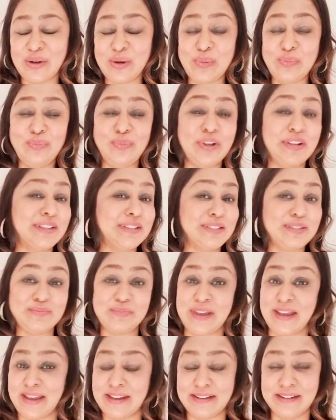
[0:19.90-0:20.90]
brilliant
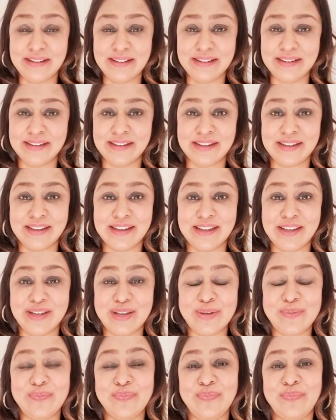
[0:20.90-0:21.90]
man.
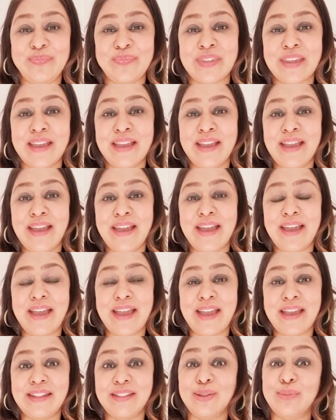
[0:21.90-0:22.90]

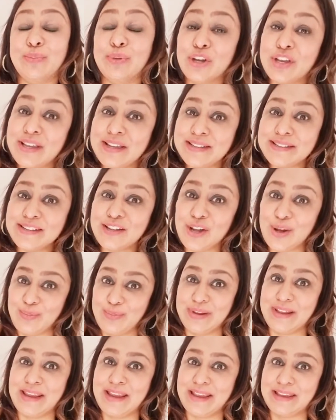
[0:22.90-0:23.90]
And the book is
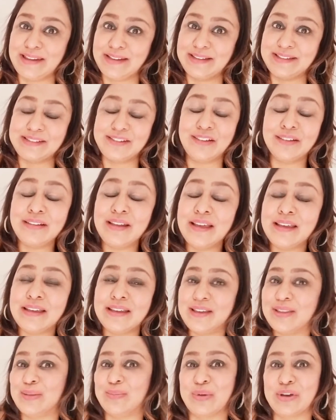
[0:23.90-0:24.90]
complicated. It's not like
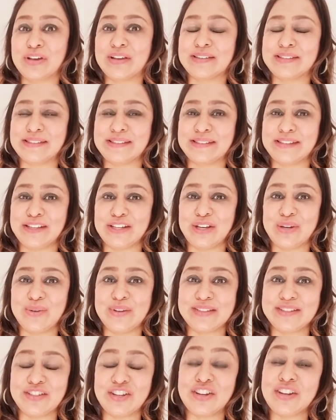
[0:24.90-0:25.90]
other books,
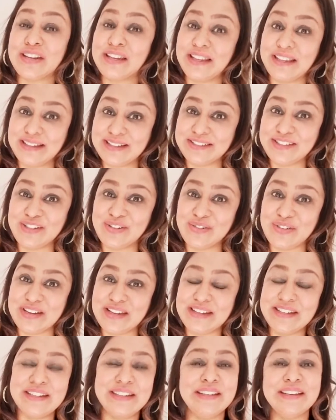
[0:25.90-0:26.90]
it's not an easy
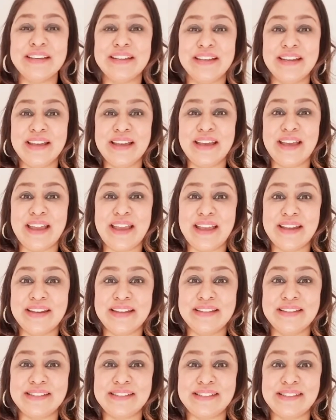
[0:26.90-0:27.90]
read, and
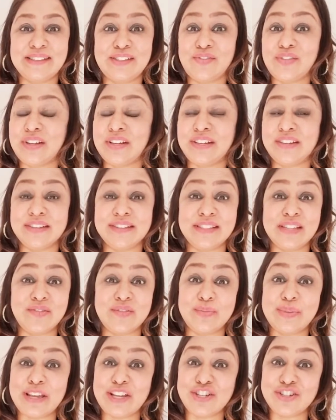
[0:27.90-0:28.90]
it's 707
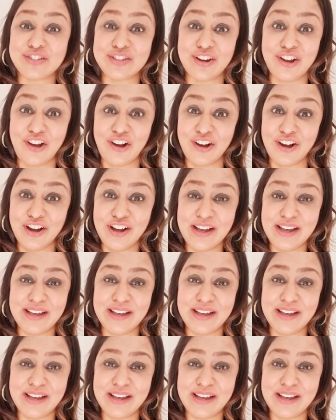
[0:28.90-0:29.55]
pages long,